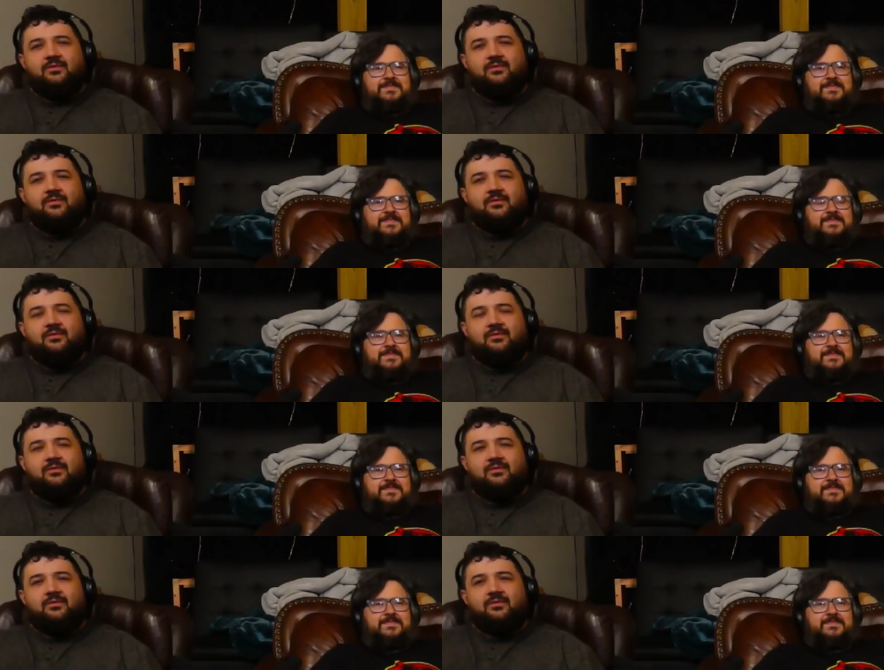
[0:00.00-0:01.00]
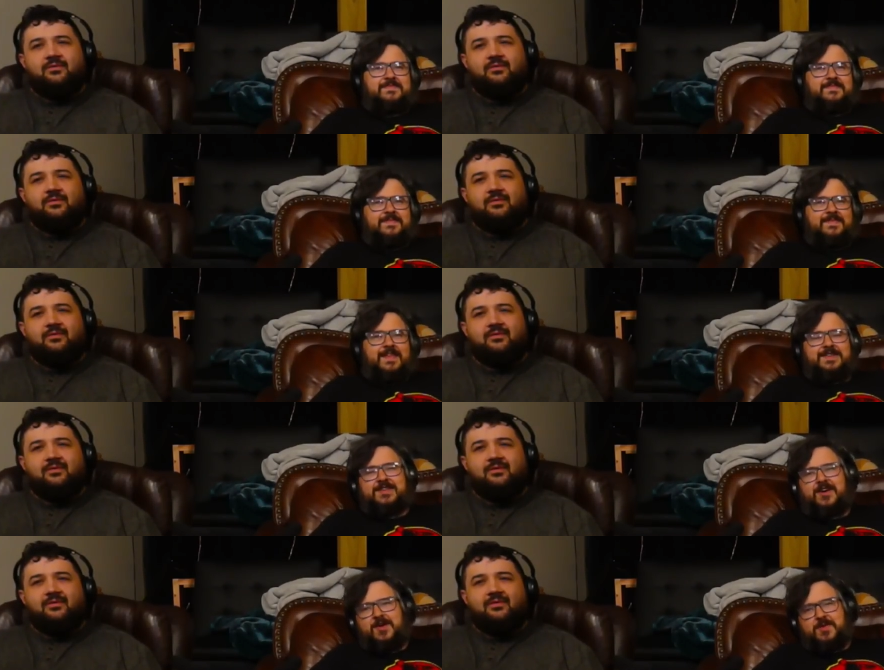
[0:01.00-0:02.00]
Speaker 1: Oh my god.
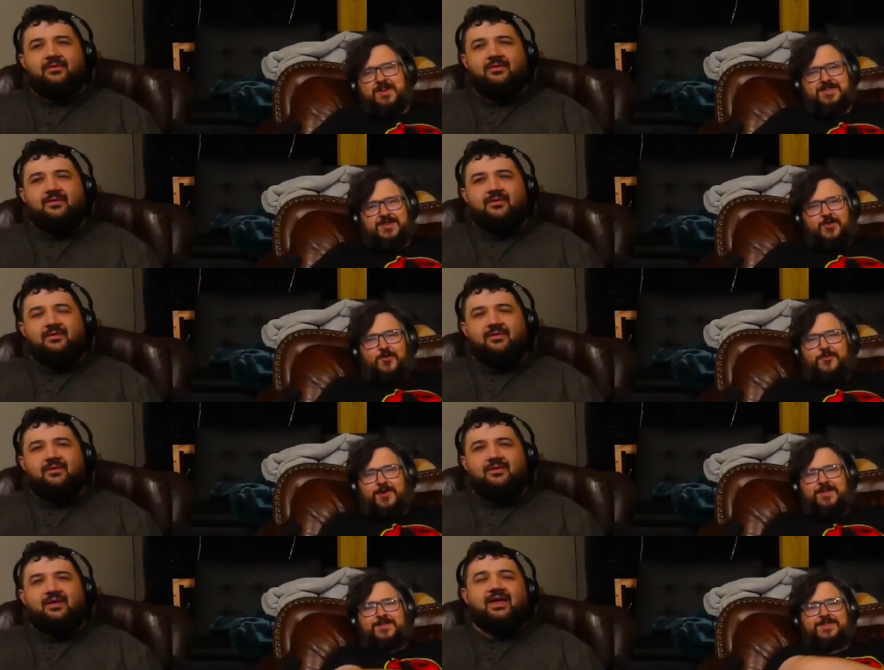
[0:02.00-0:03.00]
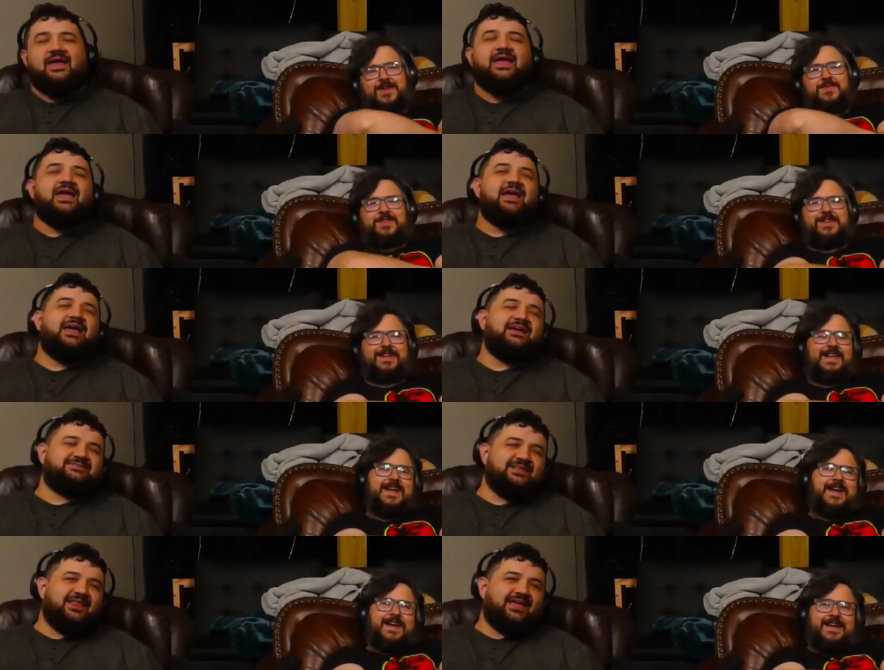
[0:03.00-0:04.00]
That's got to be his oh girlfriend or something.
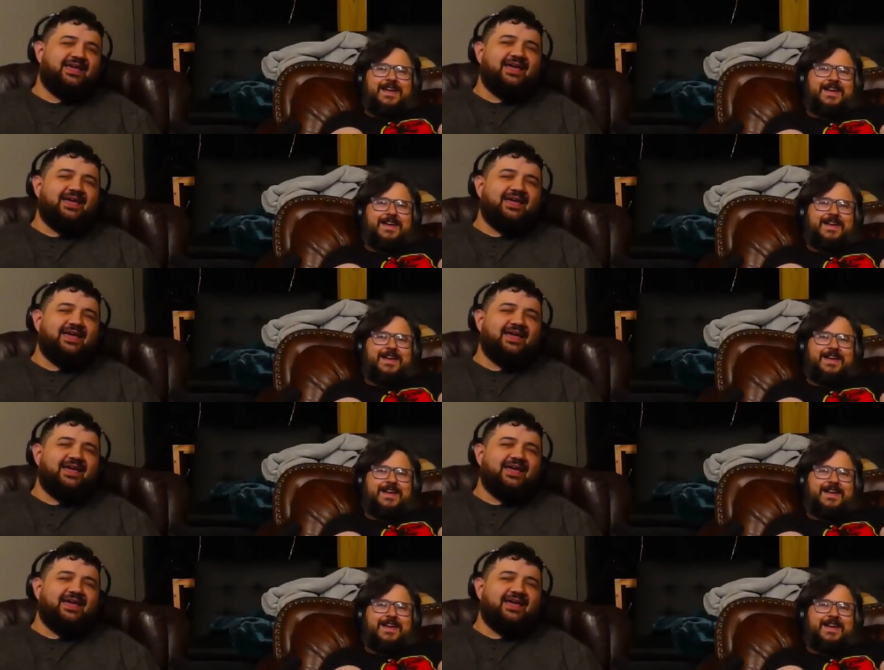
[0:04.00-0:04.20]
Easily.